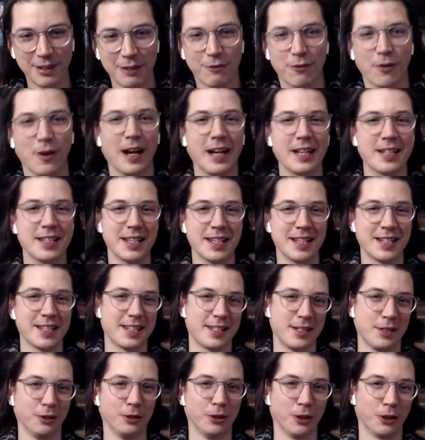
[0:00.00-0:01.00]
Phyrexians
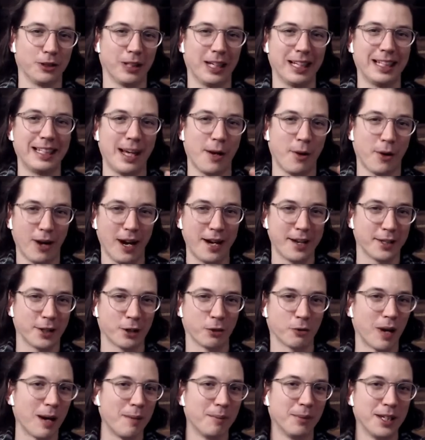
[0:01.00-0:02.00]
still look like they were out of the
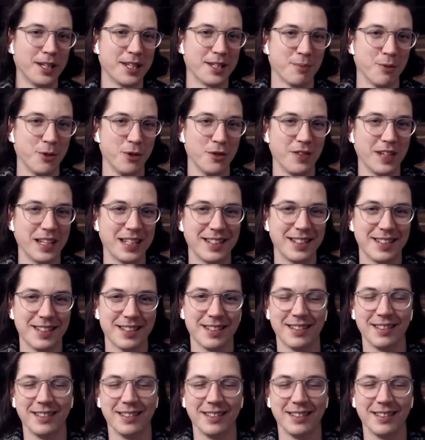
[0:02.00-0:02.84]
Gremlins movies.